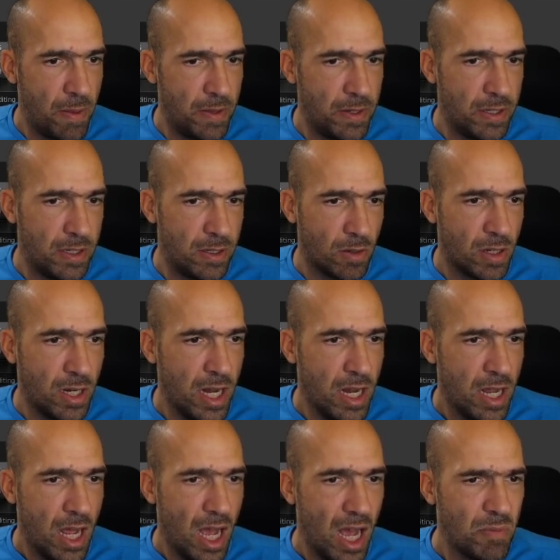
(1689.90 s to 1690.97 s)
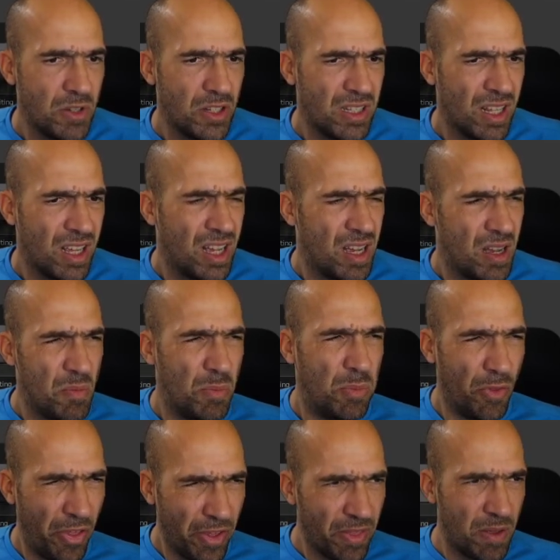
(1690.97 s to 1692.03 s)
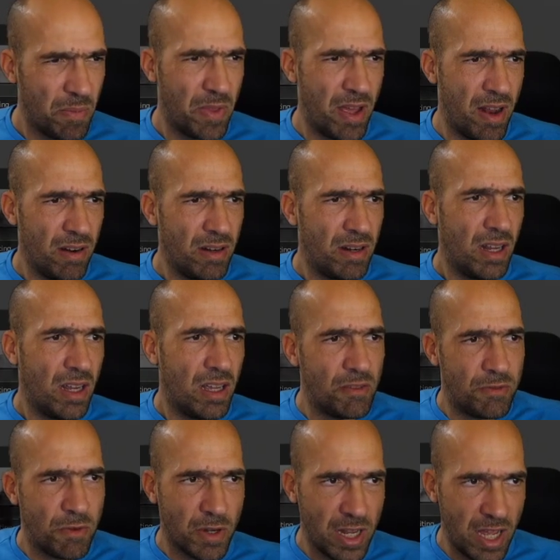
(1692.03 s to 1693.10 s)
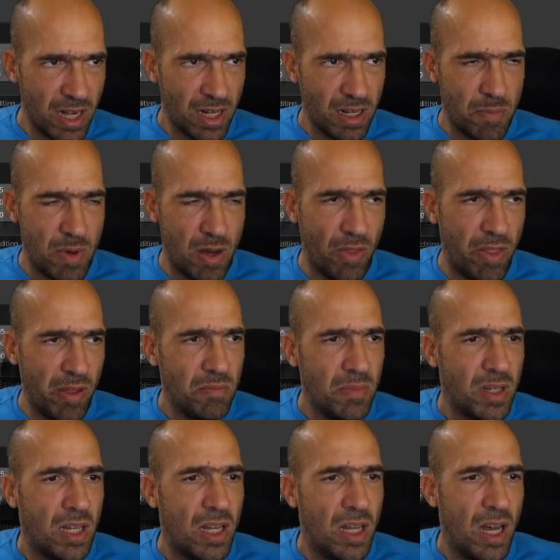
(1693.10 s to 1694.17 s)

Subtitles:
This is okay. I'm just putting them there and forgetting about them.